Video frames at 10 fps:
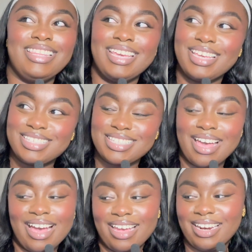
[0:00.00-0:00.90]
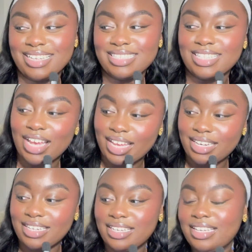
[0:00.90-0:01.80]
things God has
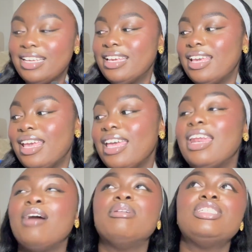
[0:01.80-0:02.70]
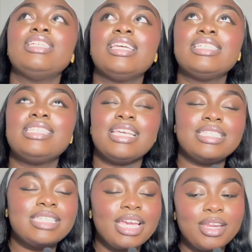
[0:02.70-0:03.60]
done and how much things He
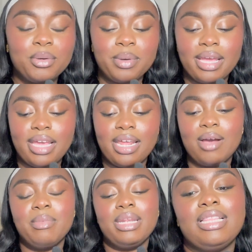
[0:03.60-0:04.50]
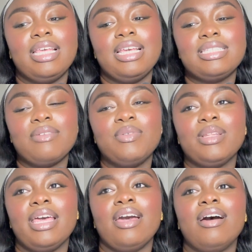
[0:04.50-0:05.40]
has taken away, and how things I feel like,